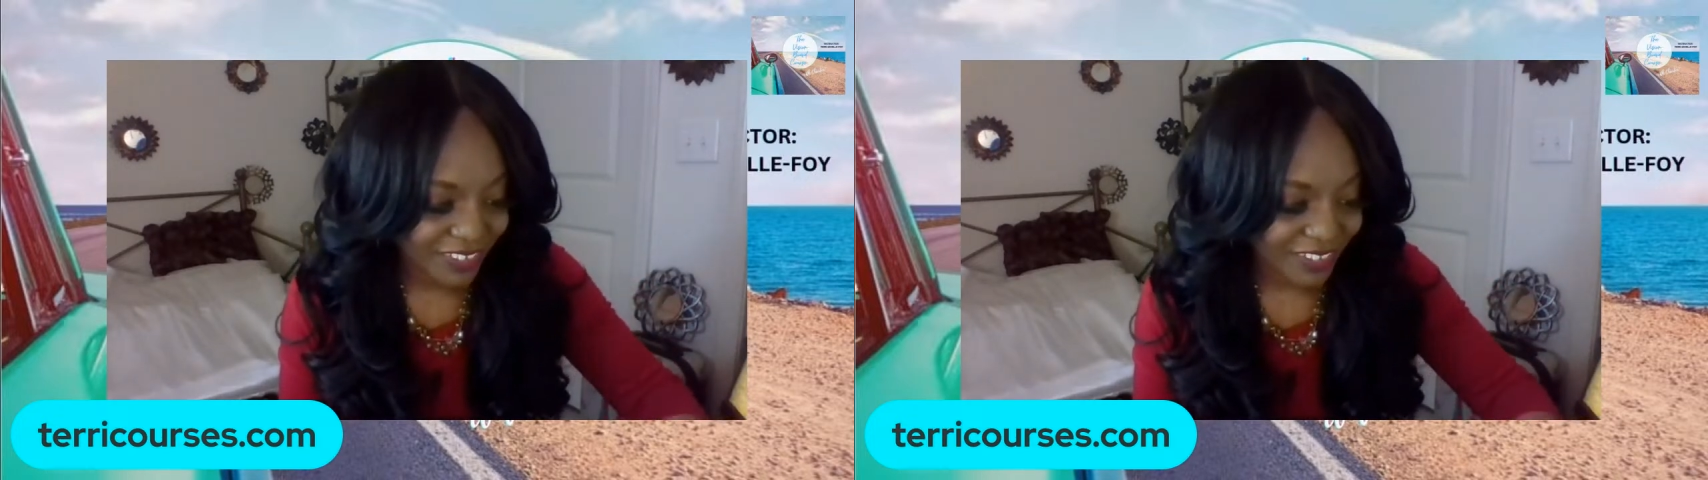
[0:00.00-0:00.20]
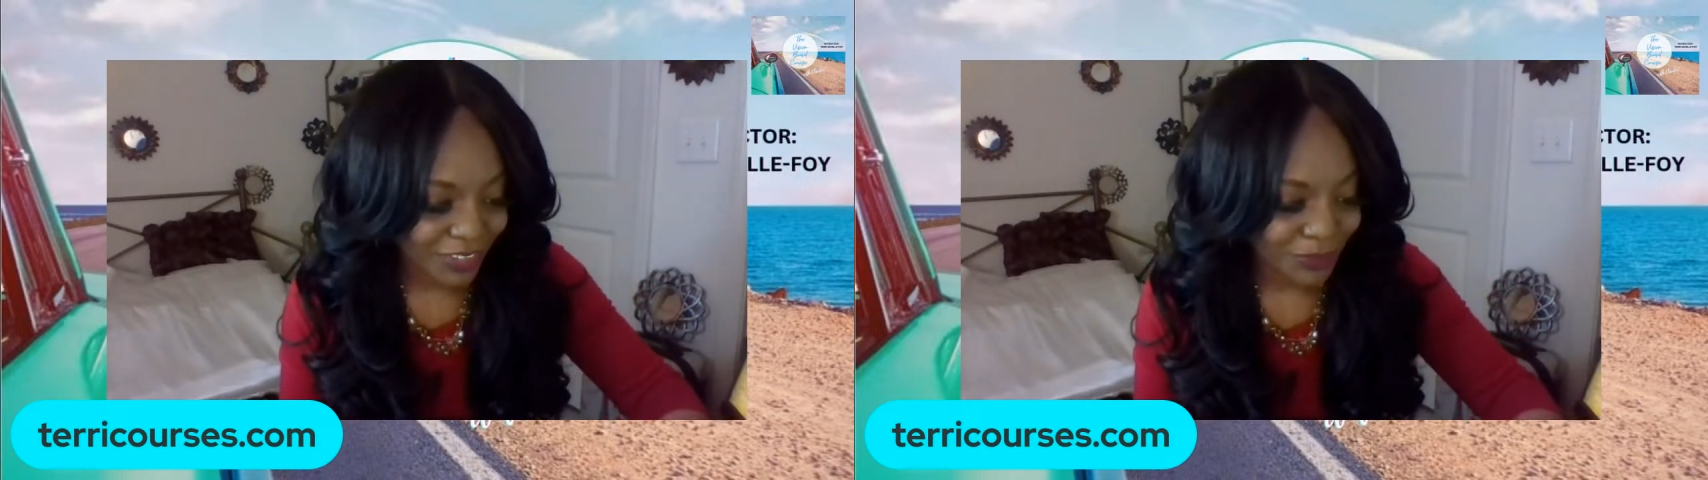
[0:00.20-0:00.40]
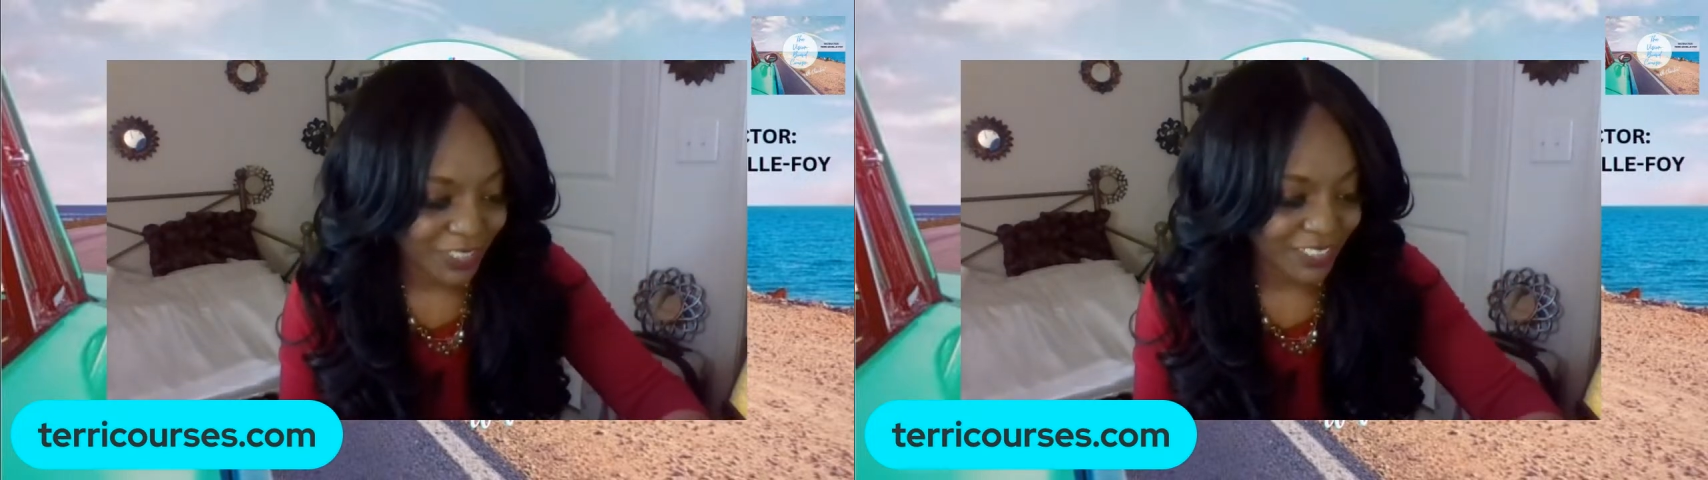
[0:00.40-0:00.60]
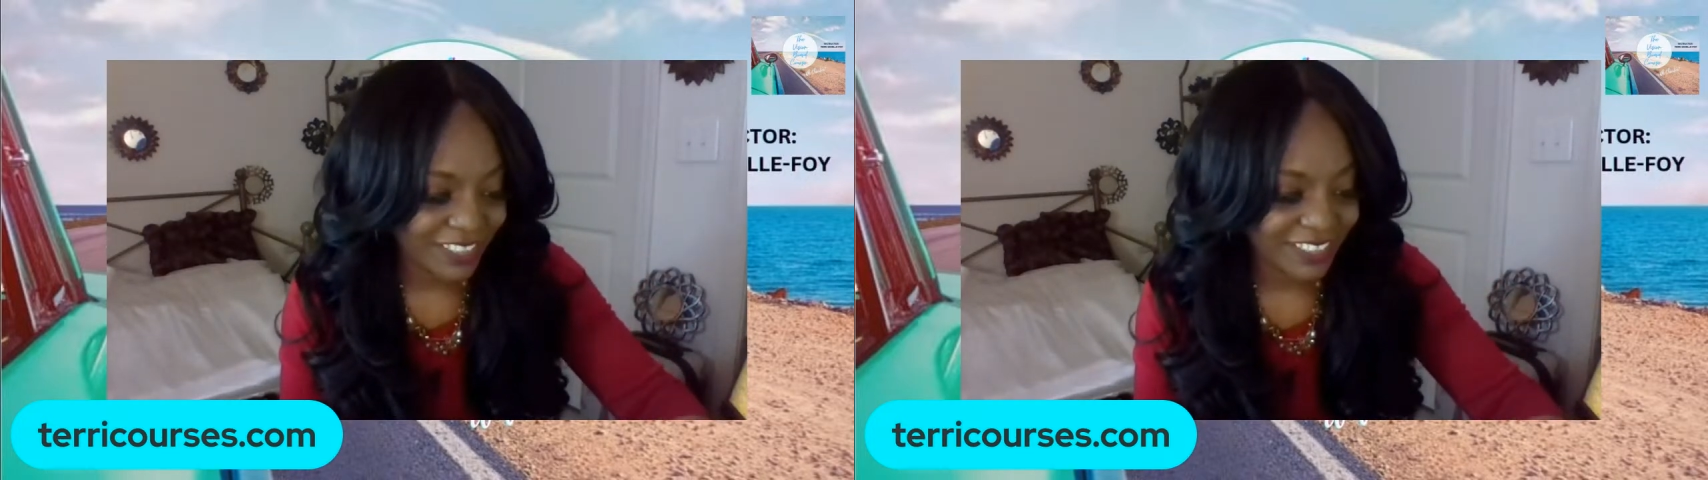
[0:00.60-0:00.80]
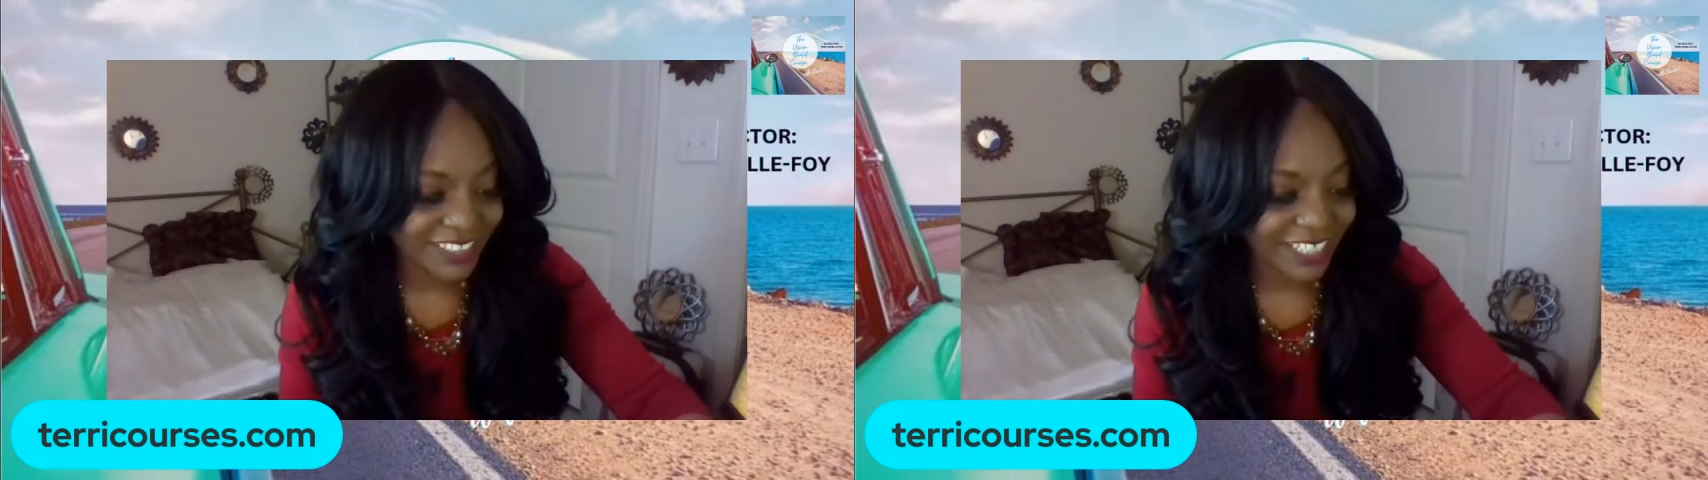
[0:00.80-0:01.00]
Oh my
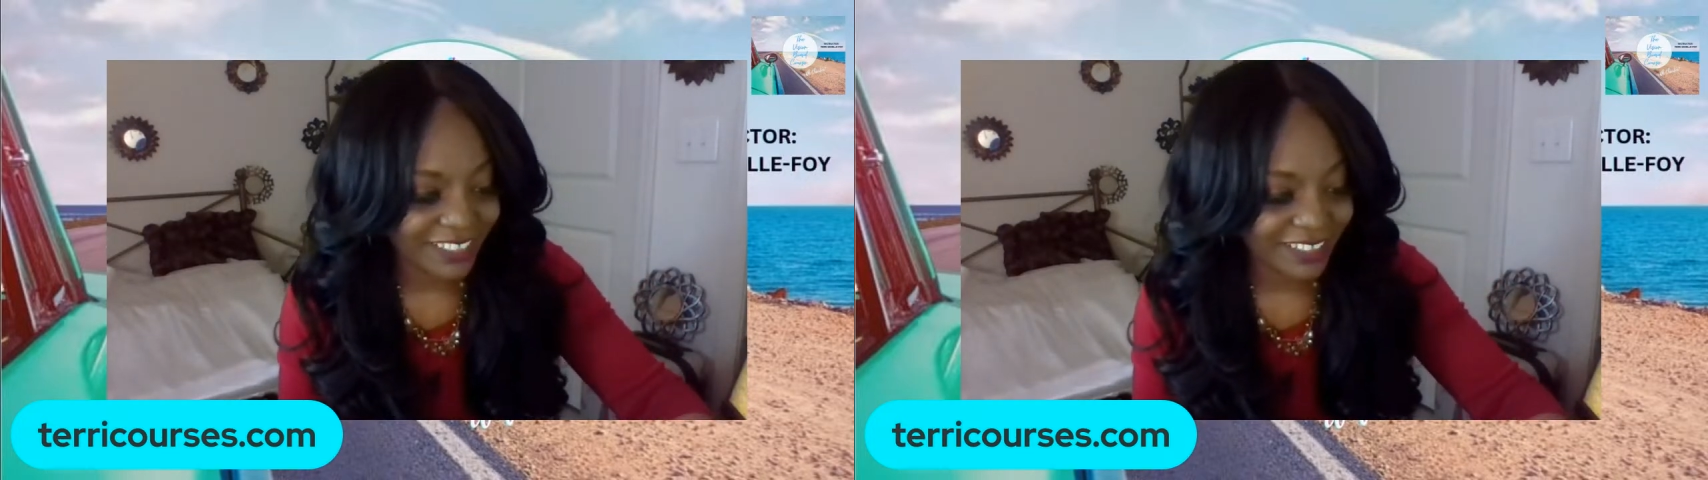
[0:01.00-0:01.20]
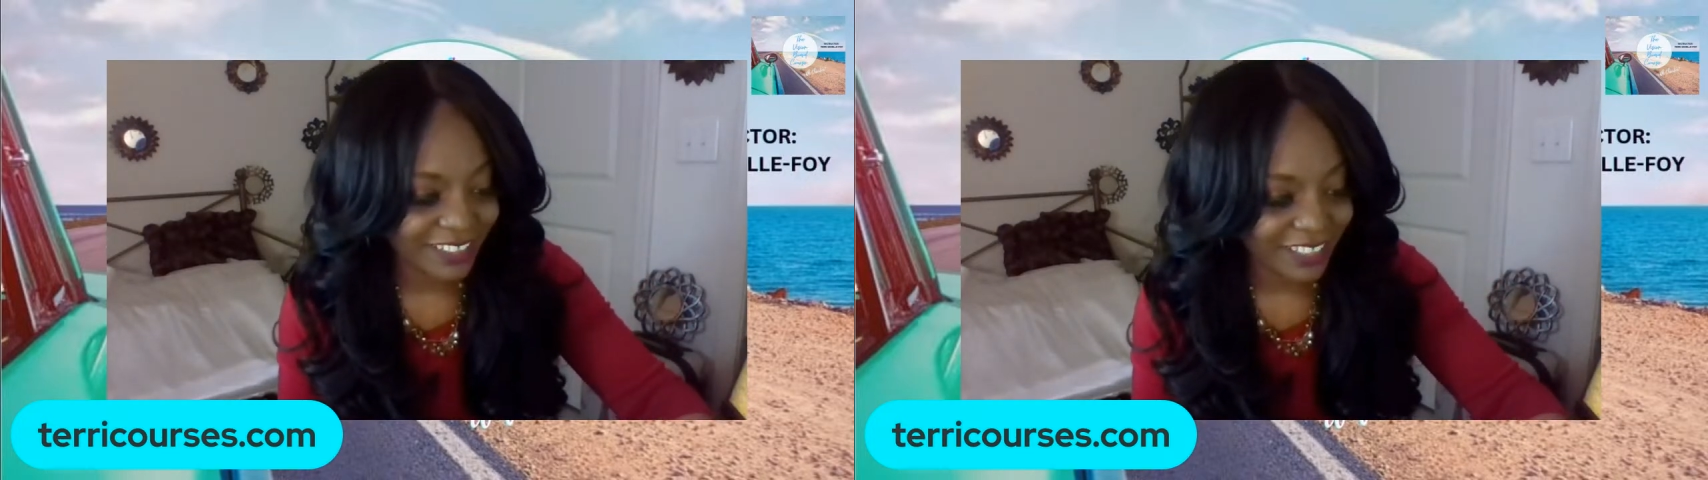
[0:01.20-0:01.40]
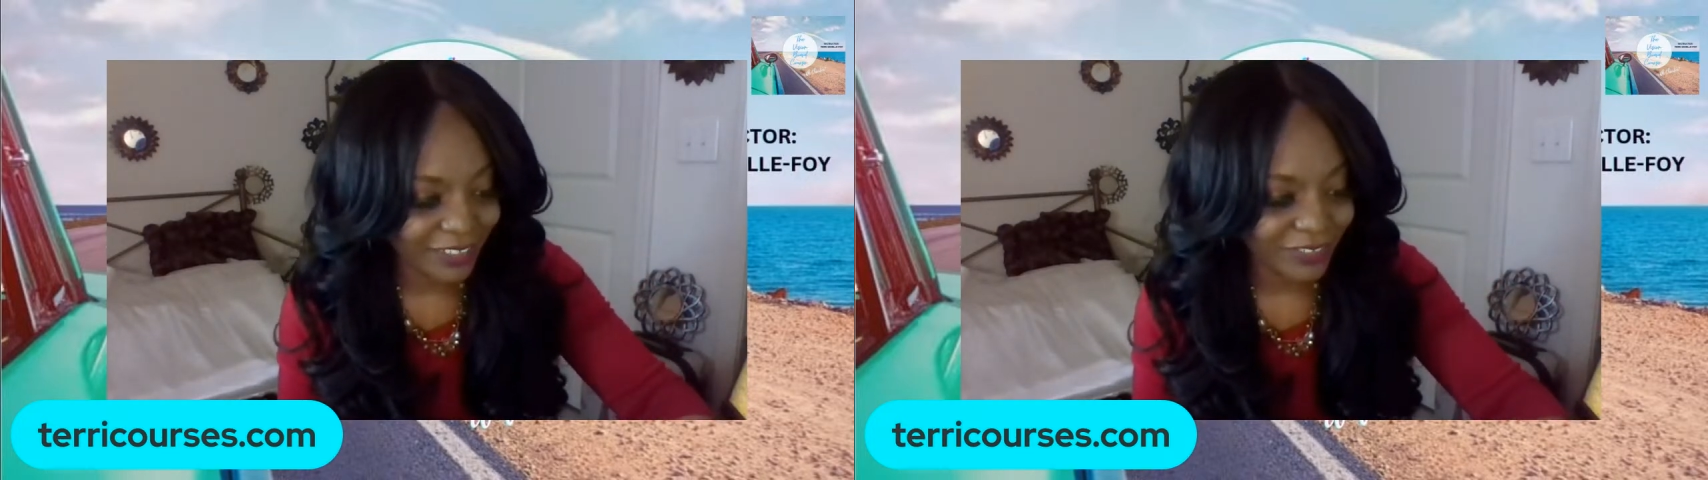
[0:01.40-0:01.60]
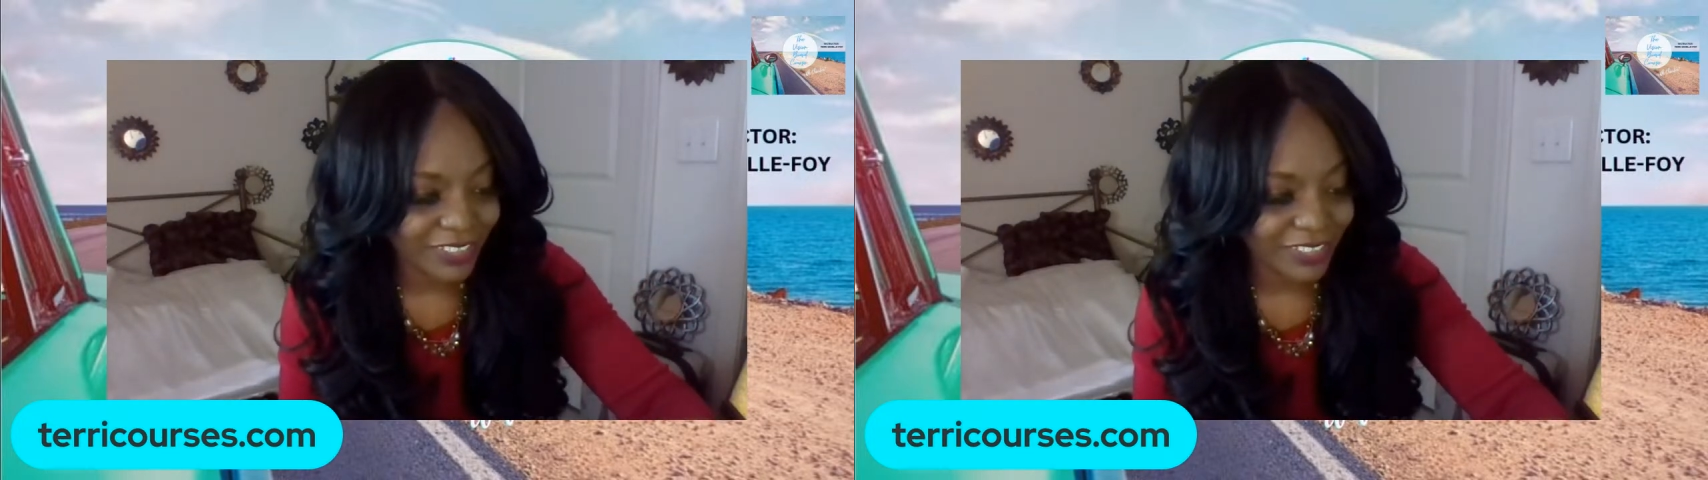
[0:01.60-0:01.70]
goodness, I love